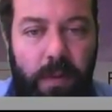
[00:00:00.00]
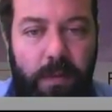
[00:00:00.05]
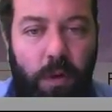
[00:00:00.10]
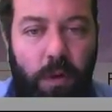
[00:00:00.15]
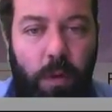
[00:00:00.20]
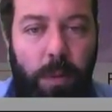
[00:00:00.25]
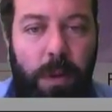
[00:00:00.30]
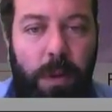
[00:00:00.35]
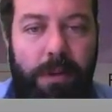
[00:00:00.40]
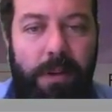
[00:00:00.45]

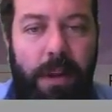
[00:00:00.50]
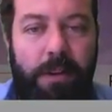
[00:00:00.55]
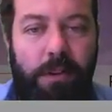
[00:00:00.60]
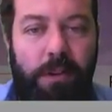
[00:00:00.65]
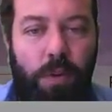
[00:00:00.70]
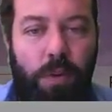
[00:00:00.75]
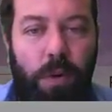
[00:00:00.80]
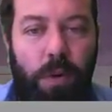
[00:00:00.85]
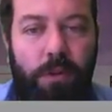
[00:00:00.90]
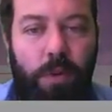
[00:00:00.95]
4 plus 8 is
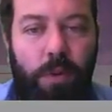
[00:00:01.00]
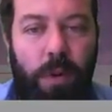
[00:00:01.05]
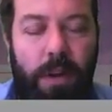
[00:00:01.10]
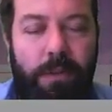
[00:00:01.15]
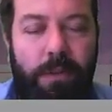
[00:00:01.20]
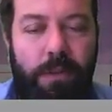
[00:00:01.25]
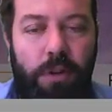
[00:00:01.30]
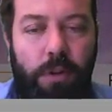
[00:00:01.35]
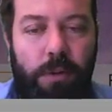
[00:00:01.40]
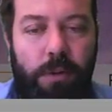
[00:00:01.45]
12, 20
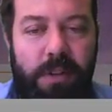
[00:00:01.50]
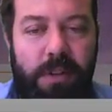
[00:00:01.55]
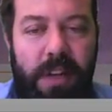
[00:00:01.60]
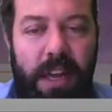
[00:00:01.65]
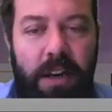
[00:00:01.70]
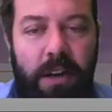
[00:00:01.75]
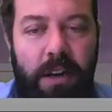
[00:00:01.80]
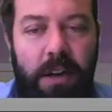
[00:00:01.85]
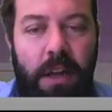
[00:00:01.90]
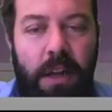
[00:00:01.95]
over 2 is
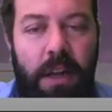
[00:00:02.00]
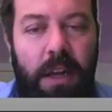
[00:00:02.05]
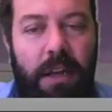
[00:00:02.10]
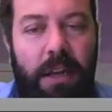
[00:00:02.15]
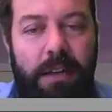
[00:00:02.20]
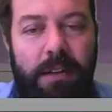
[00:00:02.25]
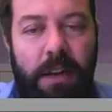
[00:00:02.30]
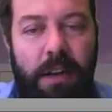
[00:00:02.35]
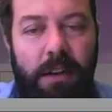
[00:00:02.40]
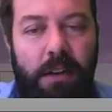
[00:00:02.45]
10,
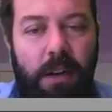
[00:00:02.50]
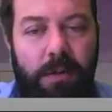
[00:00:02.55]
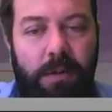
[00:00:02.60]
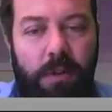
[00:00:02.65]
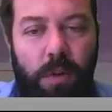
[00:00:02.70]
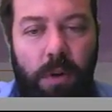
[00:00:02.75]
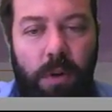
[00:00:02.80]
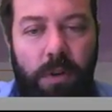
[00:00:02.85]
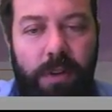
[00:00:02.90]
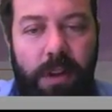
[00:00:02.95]
10 times
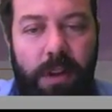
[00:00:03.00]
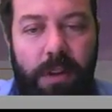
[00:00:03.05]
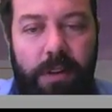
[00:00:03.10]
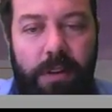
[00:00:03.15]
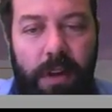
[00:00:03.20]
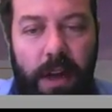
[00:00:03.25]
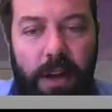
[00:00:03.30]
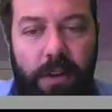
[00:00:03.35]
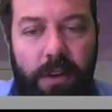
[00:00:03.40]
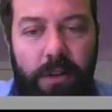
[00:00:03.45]
12 is
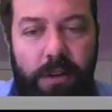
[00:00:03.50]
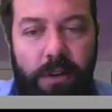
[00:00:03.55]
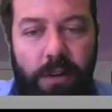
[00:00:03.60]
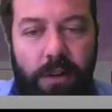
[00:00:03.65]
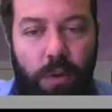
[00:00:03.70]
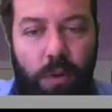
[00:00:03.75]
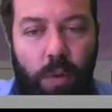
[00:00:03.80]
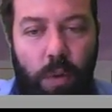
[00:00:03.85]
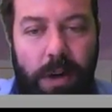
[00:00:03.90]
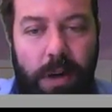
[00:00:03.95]

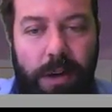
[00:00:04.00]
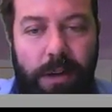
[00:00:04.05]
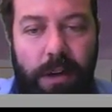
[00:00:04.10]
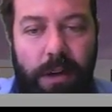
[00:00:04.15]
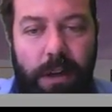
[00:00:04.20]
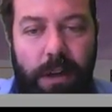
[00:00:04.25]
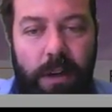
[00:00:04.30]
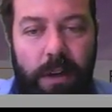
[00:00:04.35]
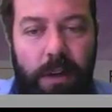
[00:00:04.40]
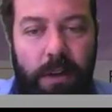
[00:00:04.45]

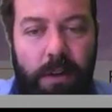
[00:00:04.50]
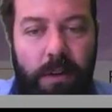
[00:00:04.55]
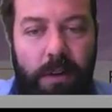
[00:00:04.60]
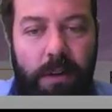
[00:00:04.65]
120